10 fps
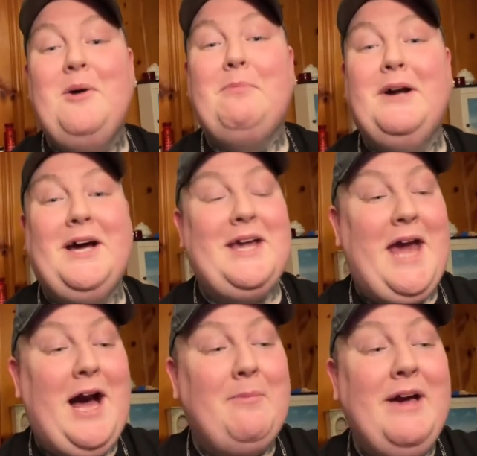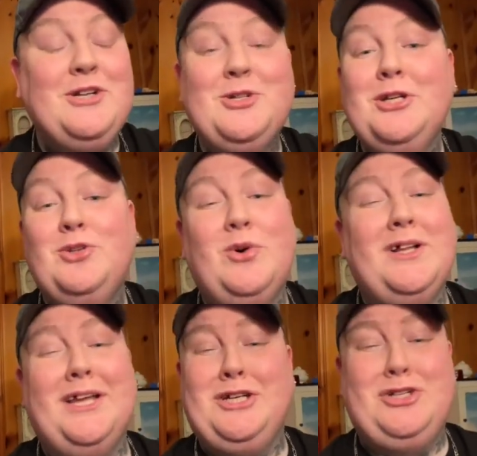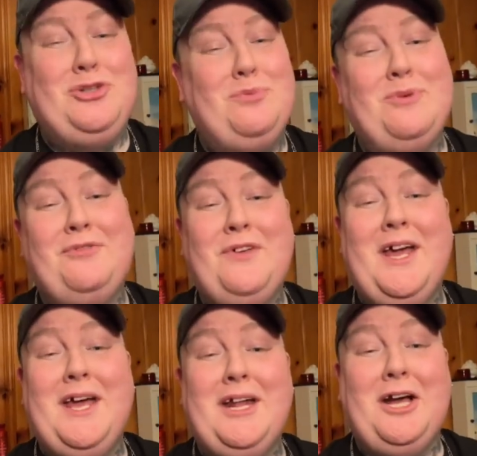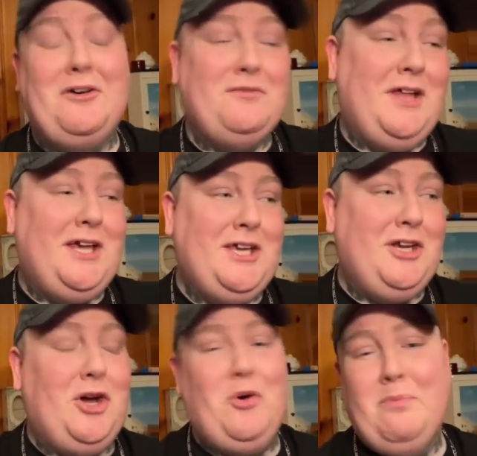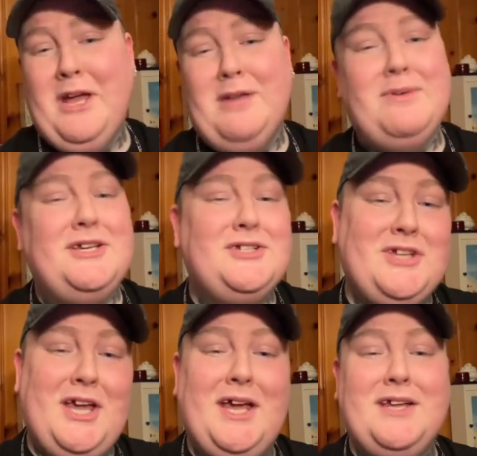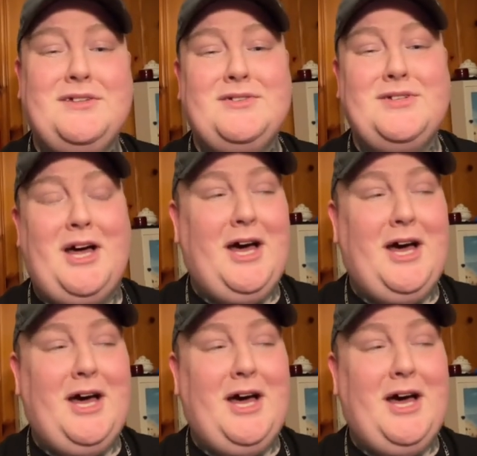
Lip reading: But yeah, I'm actually not like a super fan of like, babies, kids,